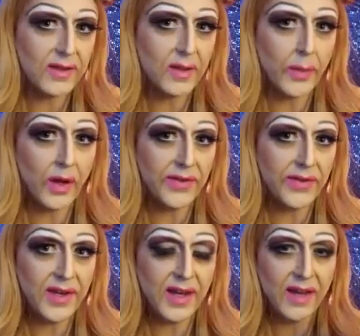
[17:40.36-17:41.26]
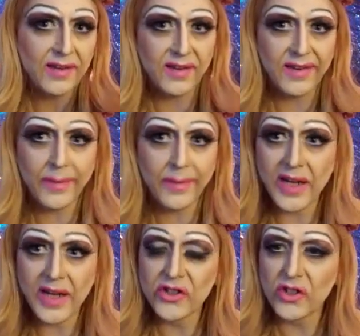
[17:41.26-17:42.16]
that the ball scene has
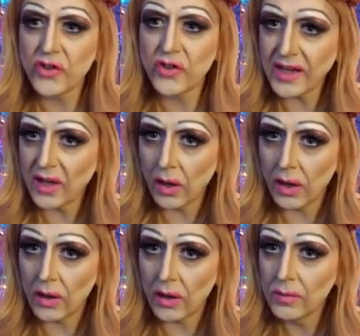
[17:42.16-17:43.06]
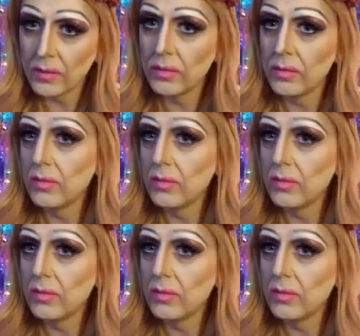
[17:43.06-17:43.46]
inspired your drag at all?